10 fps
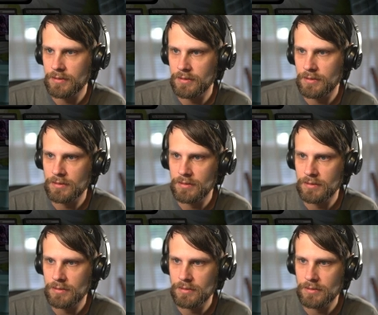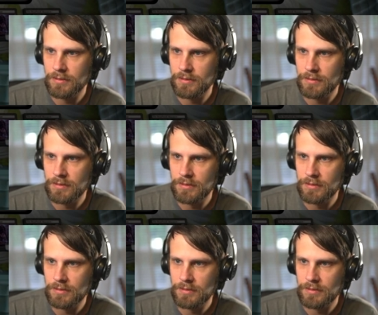
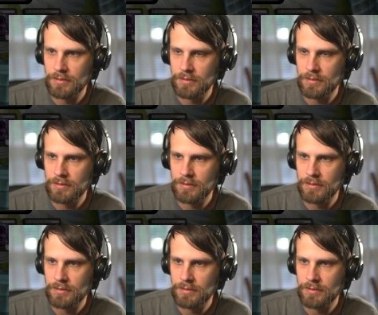No one is speaking in this clip.